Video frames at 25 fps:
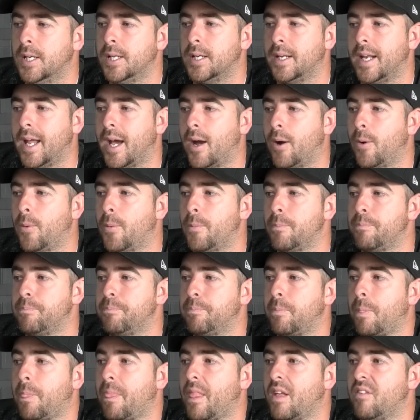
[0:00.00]
Now
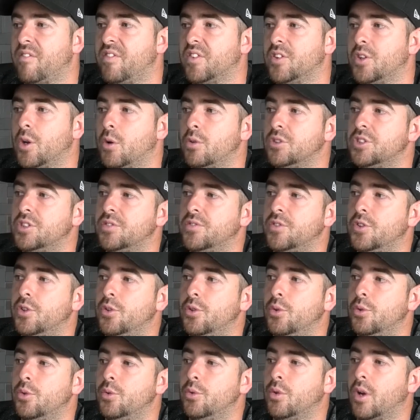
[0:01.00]
for those of
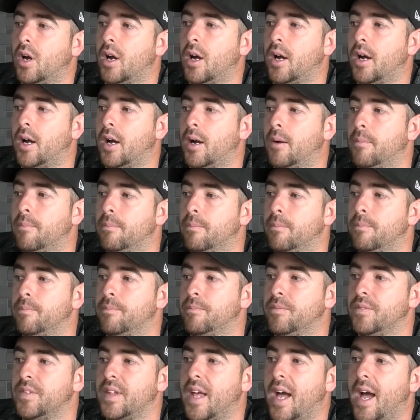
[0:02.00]
you um,
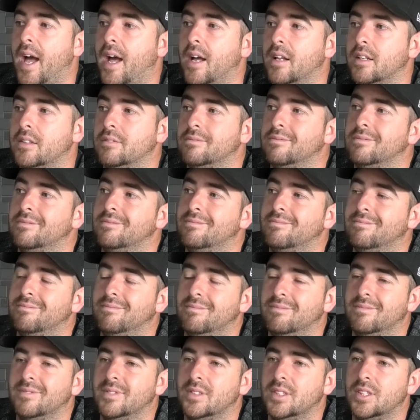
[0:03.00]
that
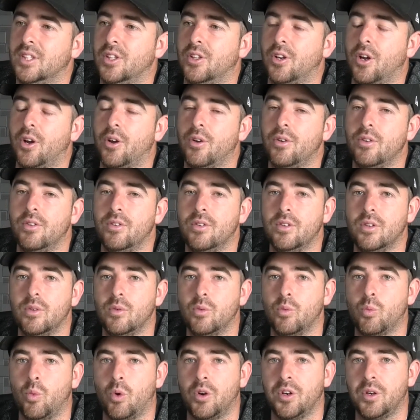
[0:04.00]
you know
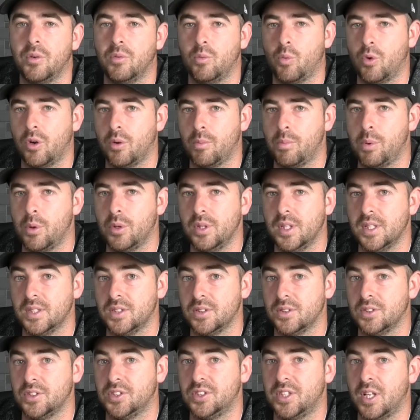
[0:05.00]
want to want to put this
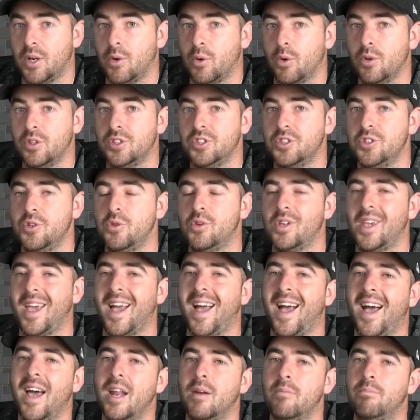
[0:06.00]
on steroids, you
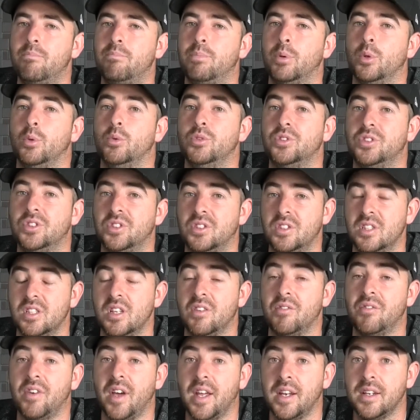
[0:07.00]
can boost the
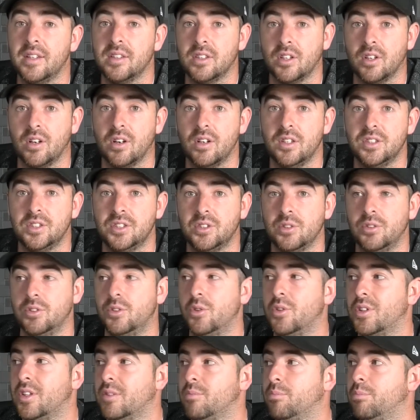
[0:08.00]
event, guys. So
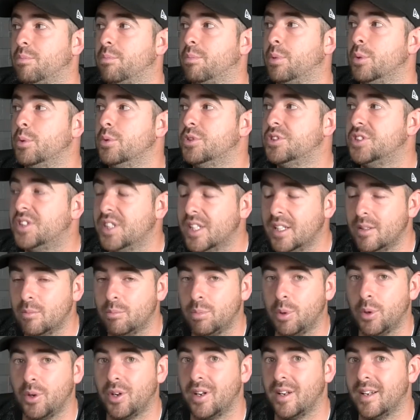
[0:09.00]
you can boost it,
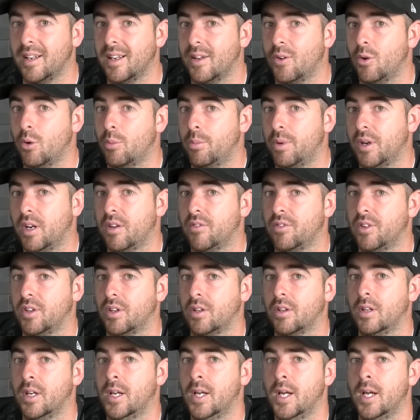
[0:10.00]
put a little bit of
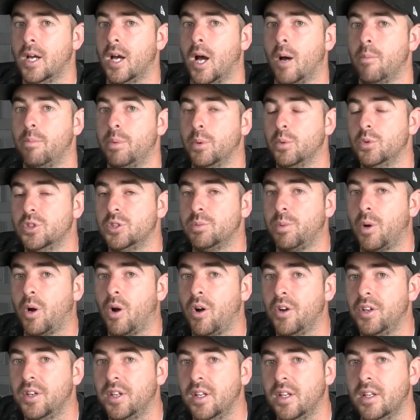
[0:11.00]
a, a boost
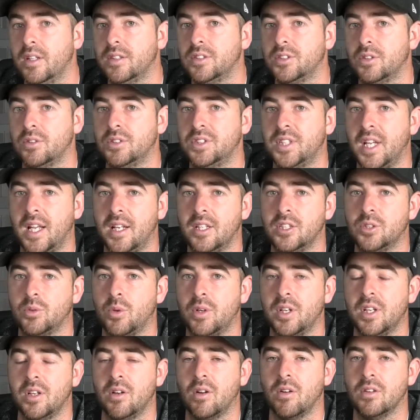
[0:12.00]
behind it. So 10
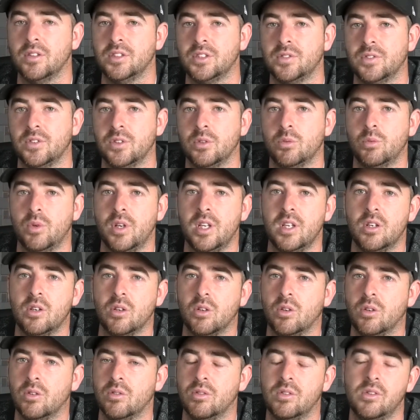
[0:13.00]
dollars for the week,
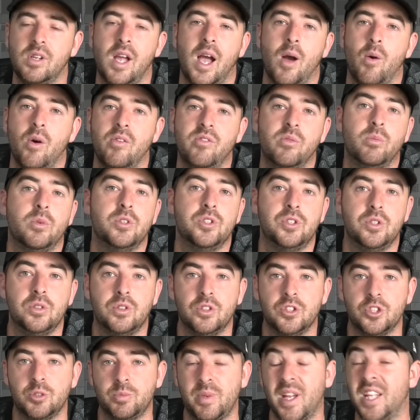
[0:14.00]
or however much you
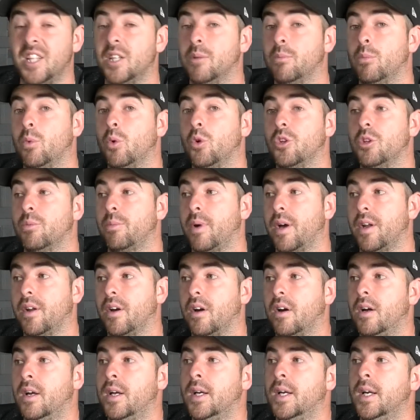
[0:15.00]
can spend. The more, the better.